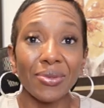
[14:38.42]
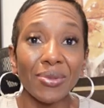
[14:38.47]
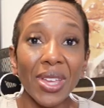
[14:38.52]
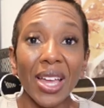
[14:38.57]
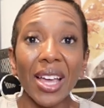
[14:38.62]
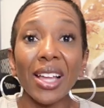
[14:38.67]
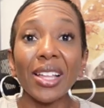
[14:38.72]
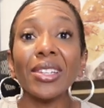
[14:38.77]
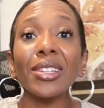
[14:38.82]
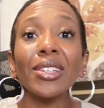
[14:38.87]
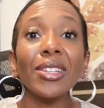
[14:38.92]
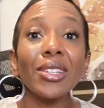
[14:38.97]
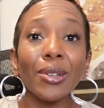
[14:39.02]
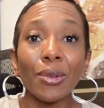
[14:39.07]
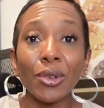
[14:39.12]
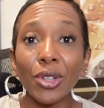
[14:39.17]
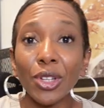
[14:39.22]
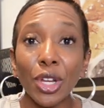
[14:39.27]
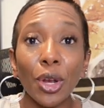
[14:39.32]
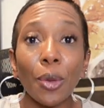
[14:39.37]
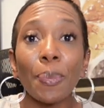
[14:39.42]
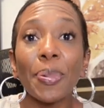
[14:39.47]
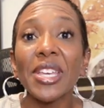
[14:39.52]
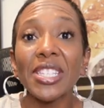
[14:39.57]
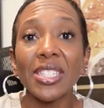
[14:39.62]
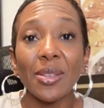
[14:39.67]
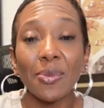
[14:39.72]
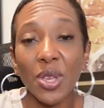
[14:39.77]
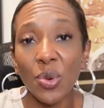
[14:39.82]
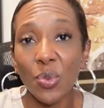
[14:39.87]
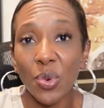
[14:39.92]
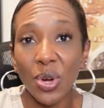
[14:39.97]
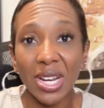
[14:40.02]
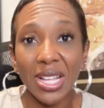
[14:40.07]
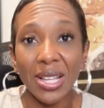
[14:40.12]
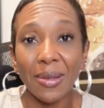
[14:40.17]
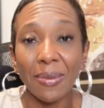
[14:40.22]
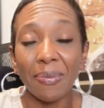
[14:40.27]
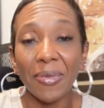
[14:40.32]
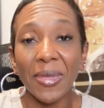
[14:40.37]
a little piece of me
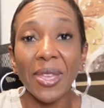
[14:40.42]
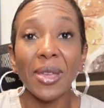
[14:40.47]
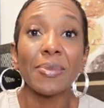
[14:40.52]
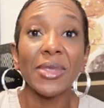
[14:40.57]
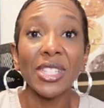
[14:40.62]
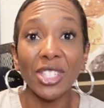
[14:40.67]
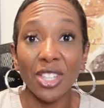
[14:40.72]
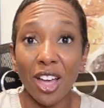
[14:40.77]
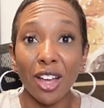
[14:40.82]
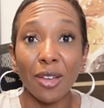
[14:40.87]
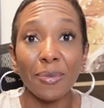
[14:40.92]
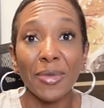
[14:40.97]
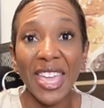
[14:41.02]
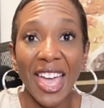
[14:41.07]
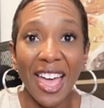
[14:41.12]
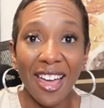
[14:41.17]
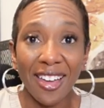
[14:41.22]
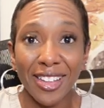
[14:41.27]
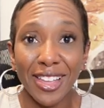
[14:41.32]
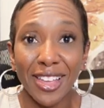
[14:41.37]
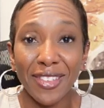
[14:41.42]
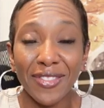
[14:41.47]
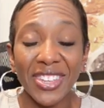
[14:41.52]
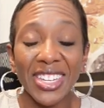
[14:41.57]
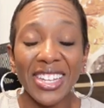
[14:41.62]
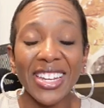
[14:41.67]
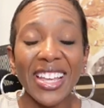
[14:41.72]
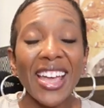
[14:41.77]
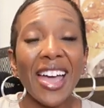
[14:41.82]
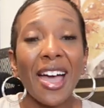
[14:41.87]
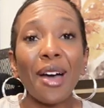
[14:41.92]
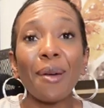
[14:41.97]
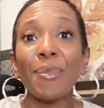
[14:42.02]
wanted him to talk me out of it,